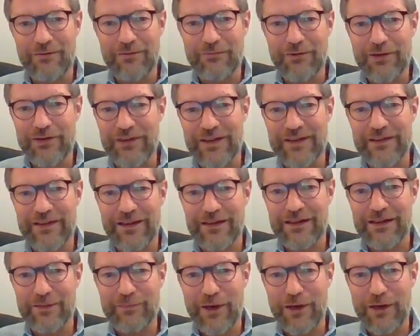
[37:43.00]
what's
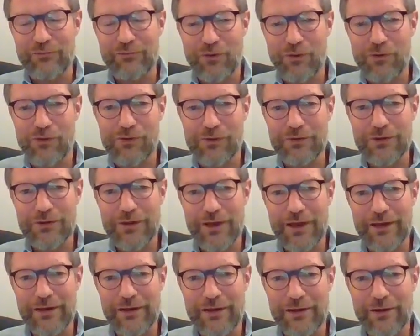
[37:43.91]
exactly my role
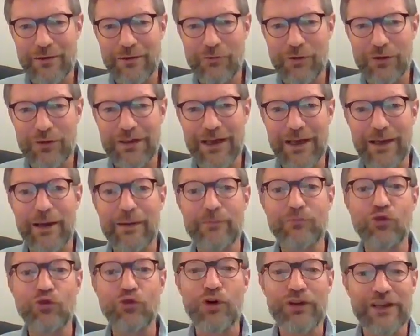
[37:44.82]
and what I
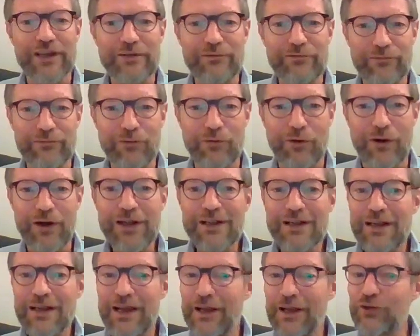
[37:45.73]
am working for.
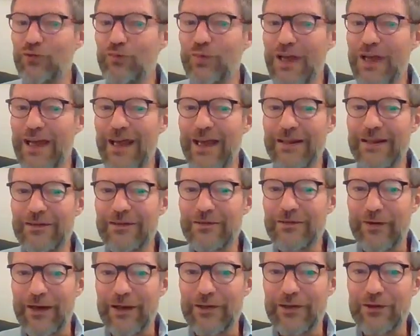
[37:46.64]
And you may
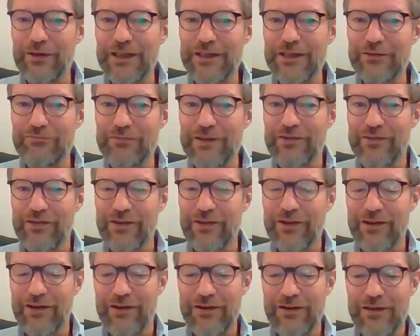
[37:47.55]
end finally with
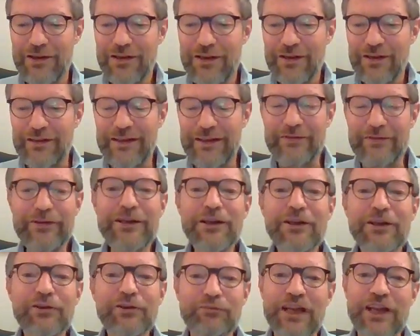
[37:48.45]

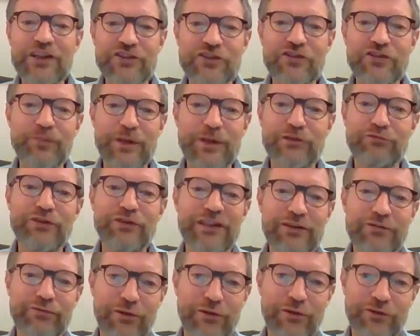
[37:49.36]
difficult relations
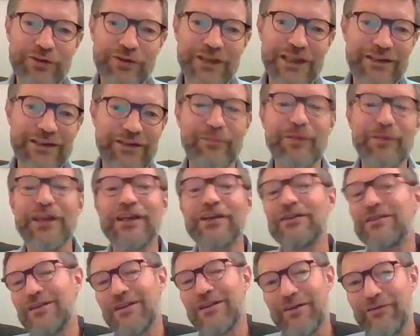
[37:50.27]
between different units. I
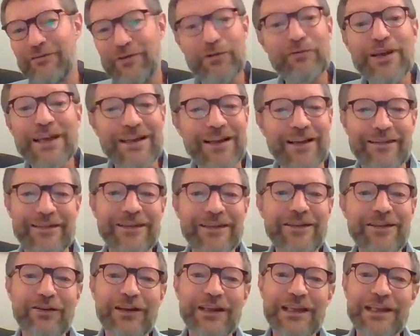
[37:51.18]
mean, very
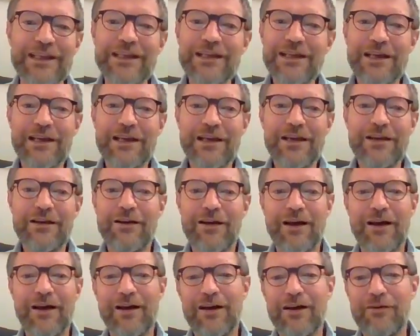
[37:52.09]
classically,
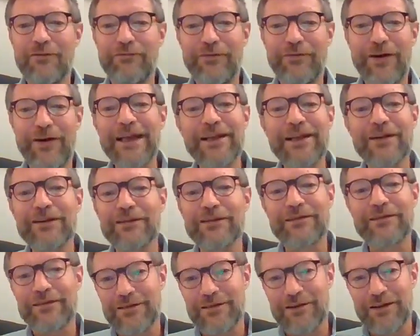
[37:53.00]

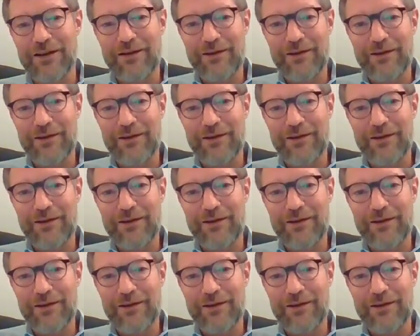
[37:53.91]
finance,